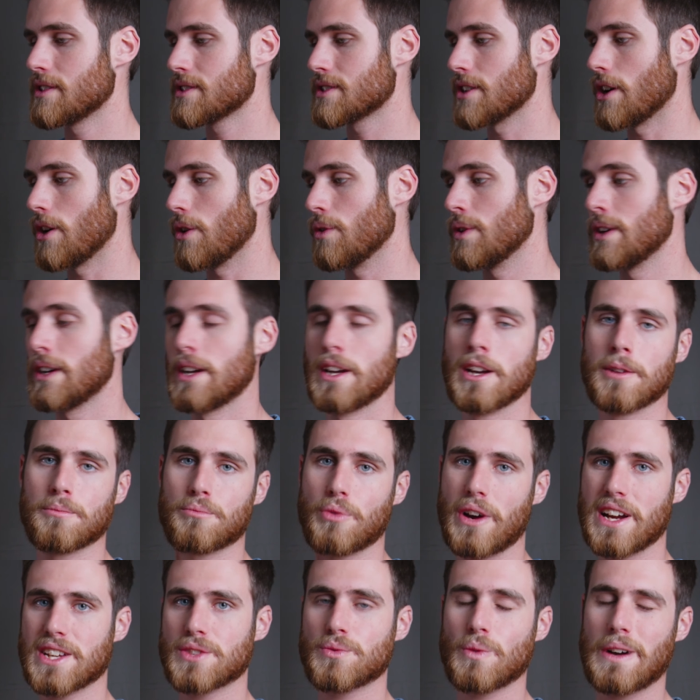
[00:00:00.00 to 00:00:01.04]
So
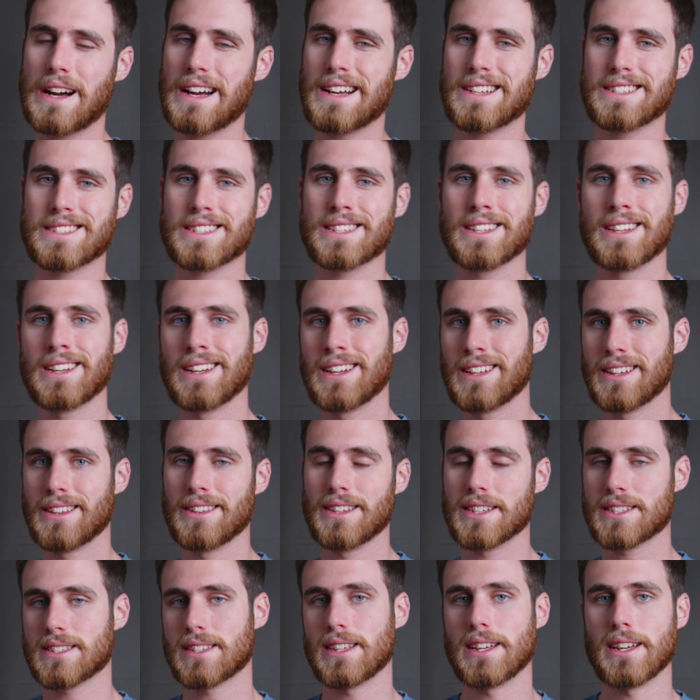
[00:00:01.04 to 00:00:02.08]
price-wise,
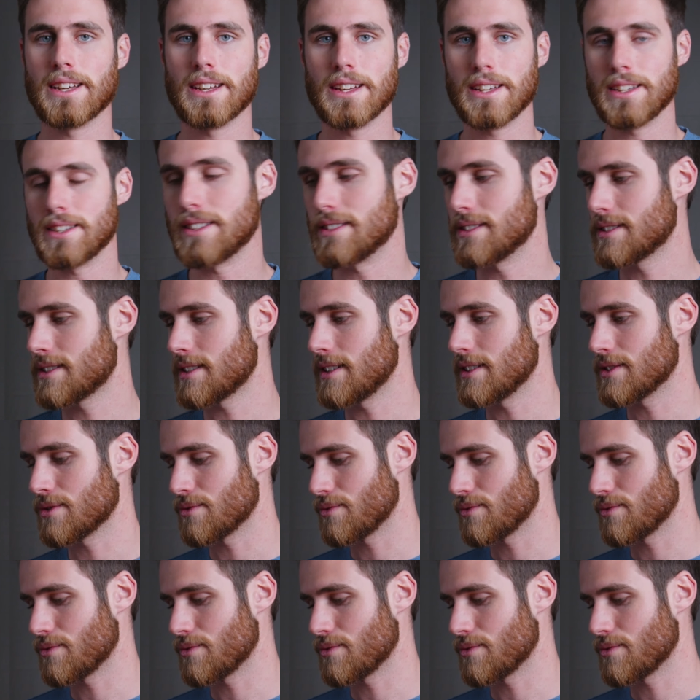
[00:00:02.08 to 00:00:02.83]
this thing is